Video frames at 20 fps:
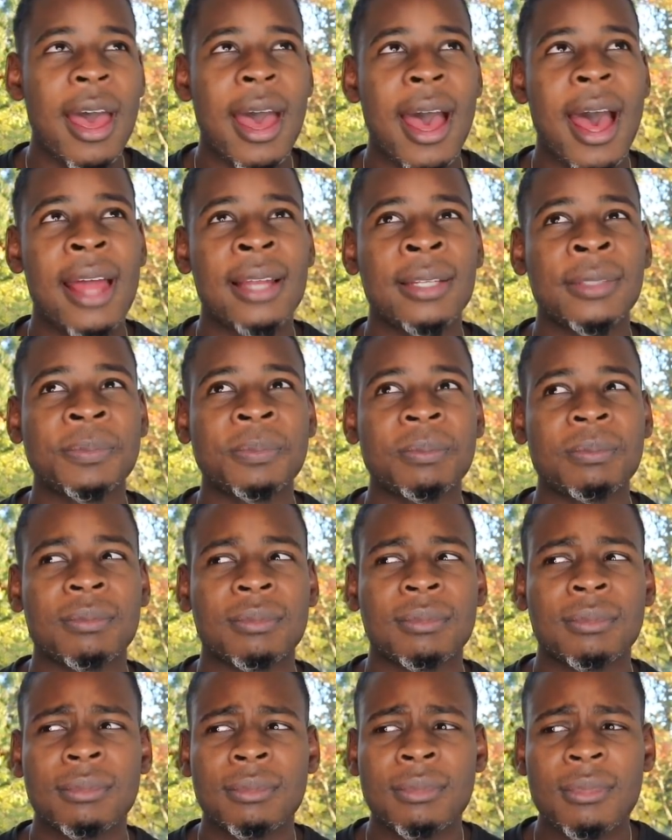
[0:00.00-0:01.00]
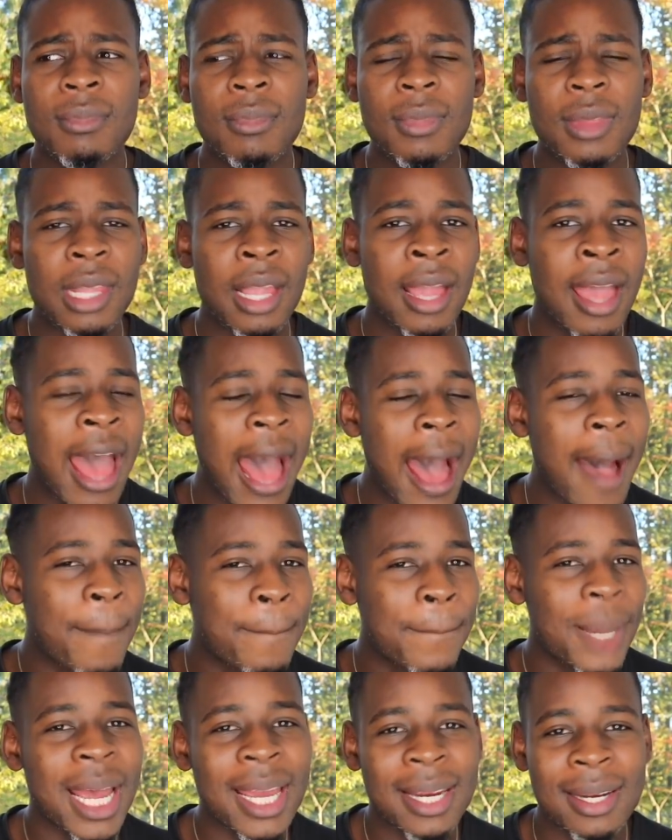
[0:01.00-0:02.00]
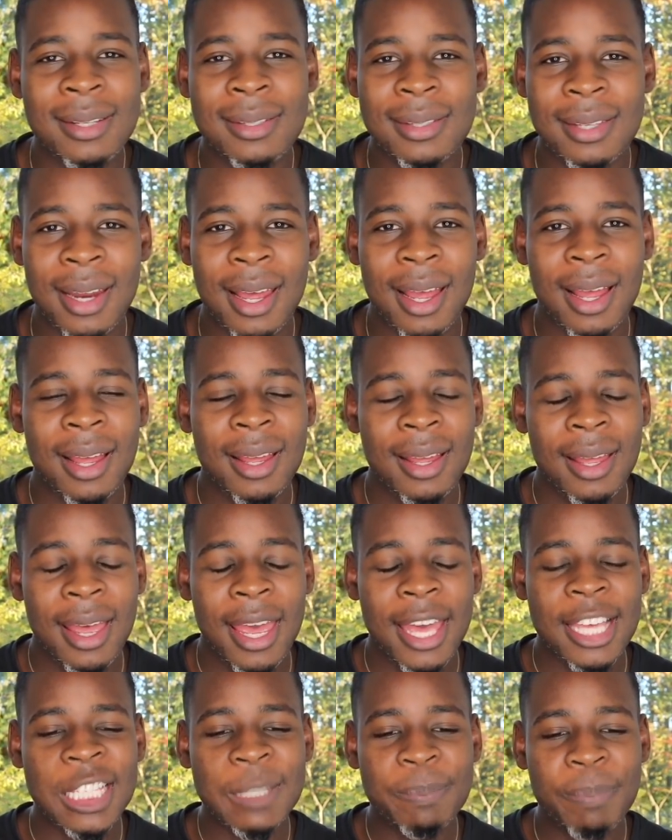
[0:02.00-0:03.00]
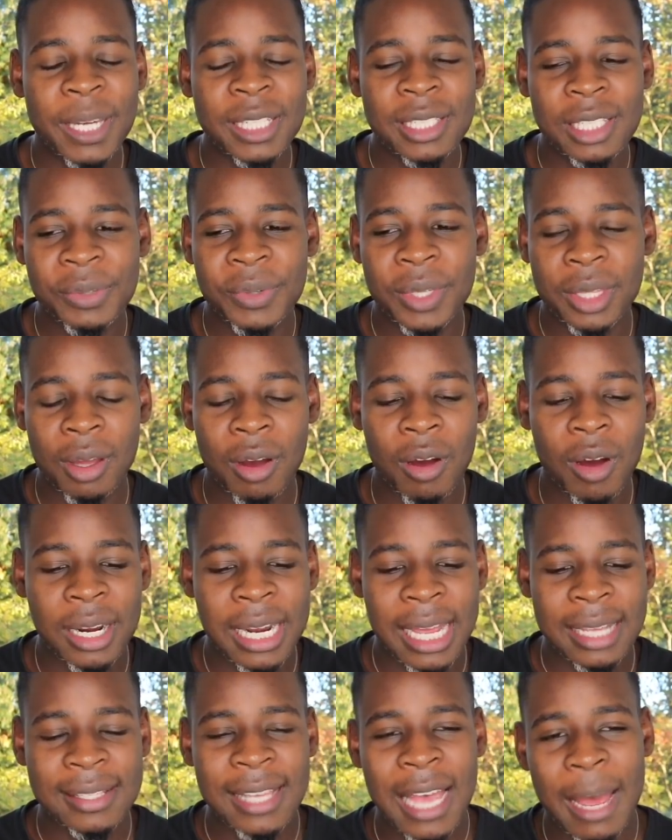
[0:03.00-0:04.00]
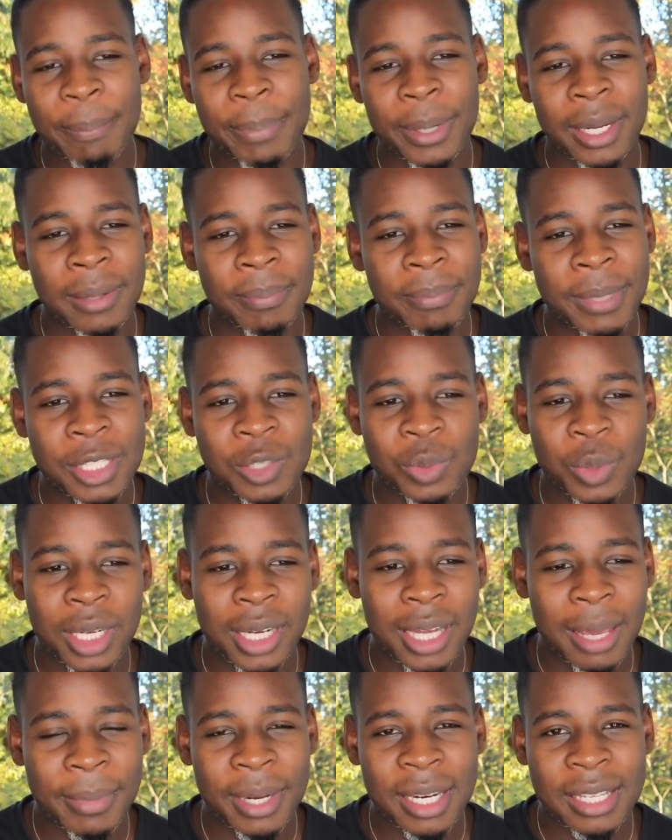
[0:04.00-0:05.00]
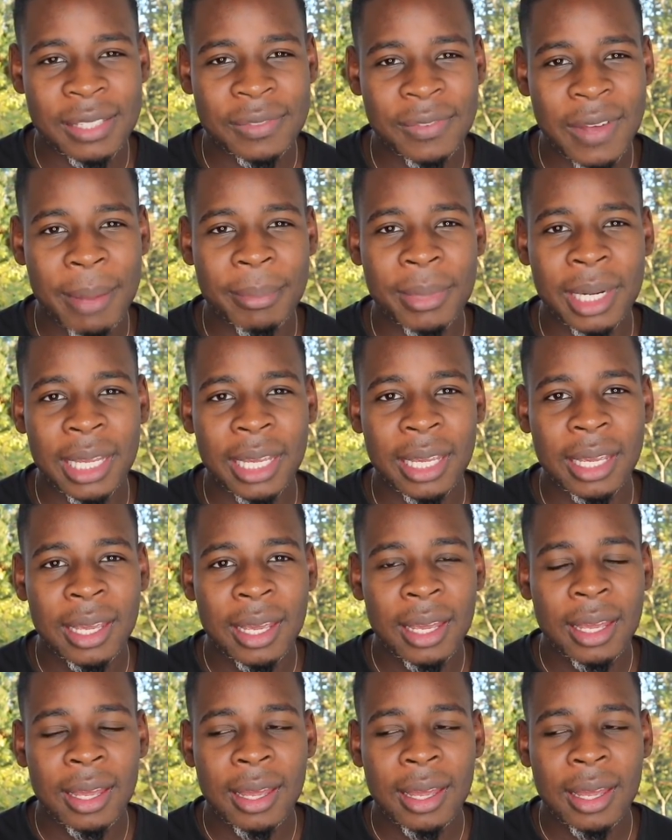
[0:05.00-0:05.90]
And I'm buying into that, especially with all that's happened between him and his family.